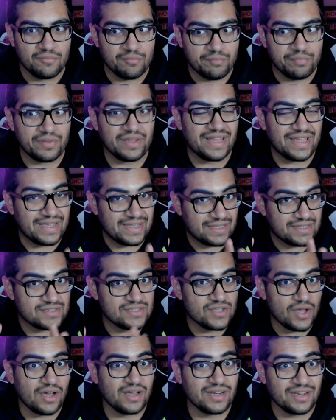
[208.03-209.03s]
But like
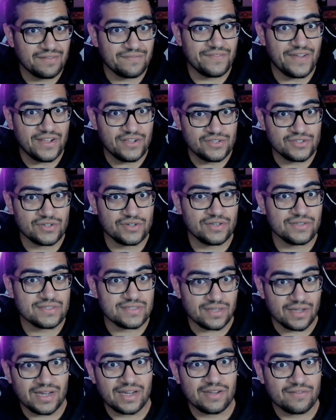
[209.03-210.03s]
Sonic Adventure and
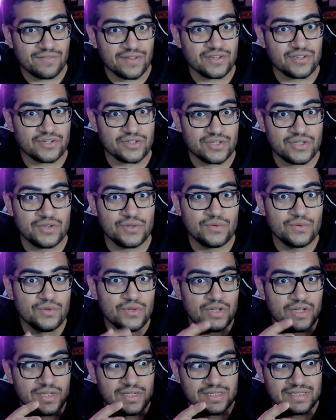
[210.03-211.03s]
Sonic Adventure 2,
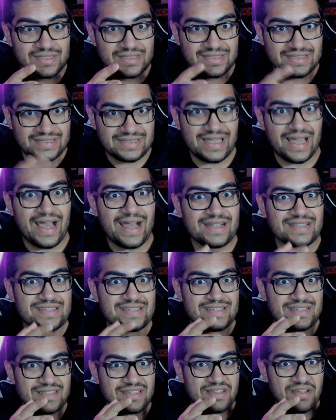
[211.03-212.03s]

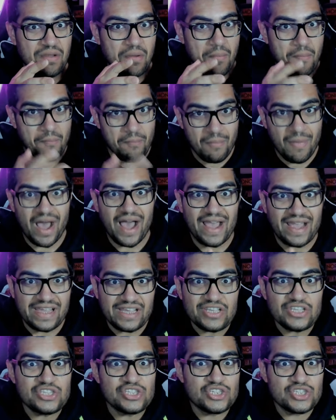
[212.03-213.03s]
that's
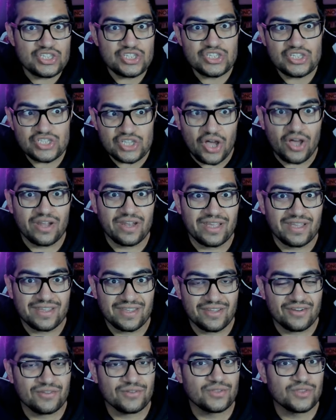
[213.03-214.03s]
my Sonic.
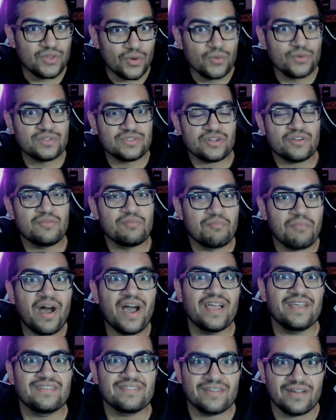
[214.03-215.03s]
You know, those are
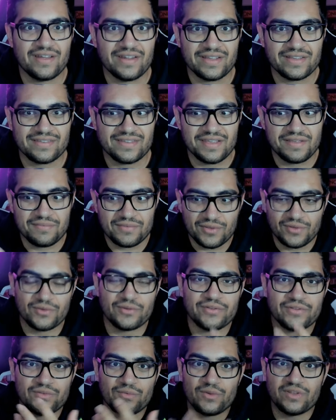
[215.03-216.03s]
my Sonic games.
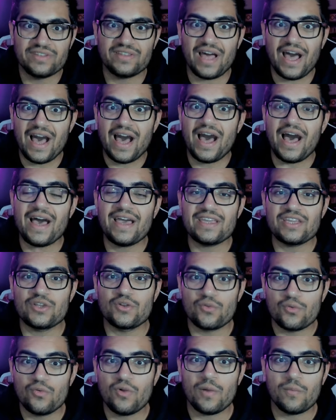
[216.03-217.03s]
Those are the ones I
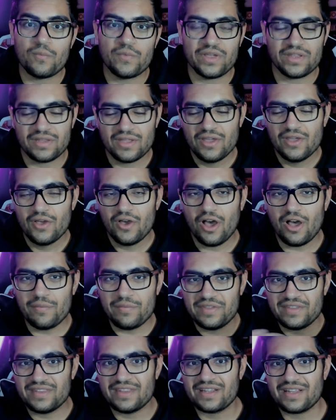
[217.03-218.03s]
grew up with.
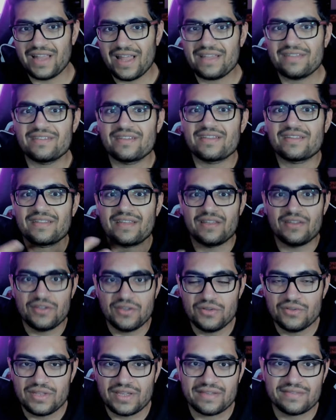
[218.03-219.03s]
Obviously, the classic, because I
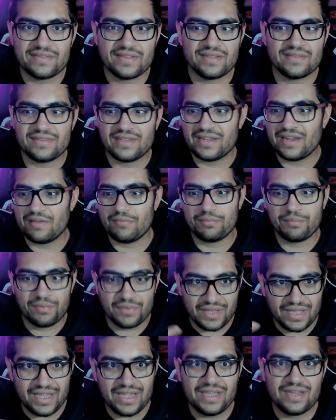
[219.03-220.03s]
knew they existed. I
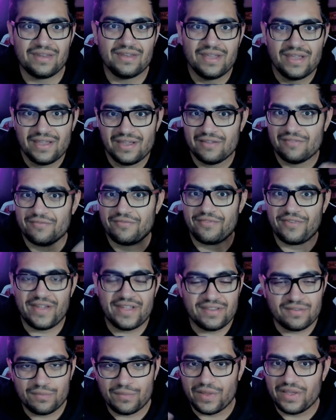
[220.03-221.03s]
played
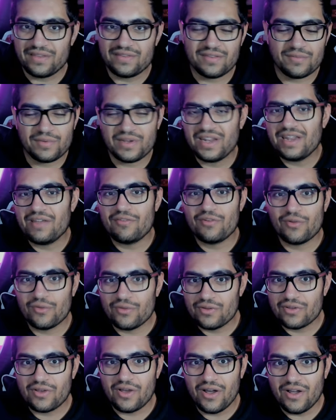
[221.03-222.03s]
friends' places, but I never
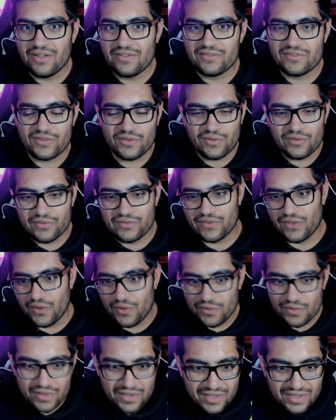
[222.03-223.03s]
owned a console,
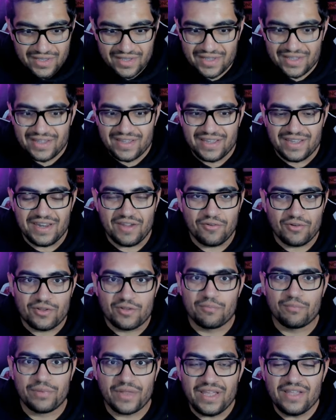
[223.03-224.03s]
so never
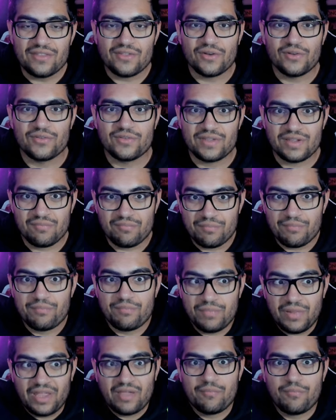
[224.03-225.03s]
could play those in
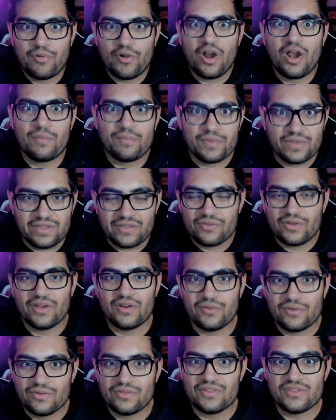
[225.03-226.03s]
like properly, so I
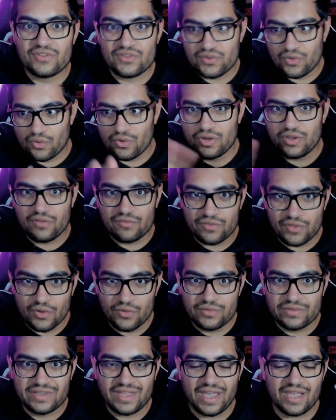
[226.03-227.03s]
don't know the story of
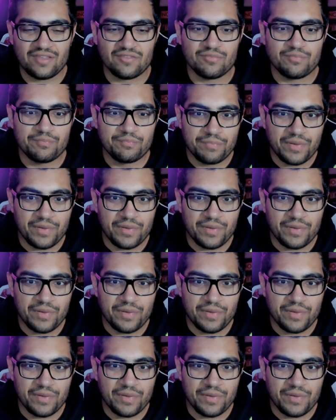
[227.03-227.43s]
those games.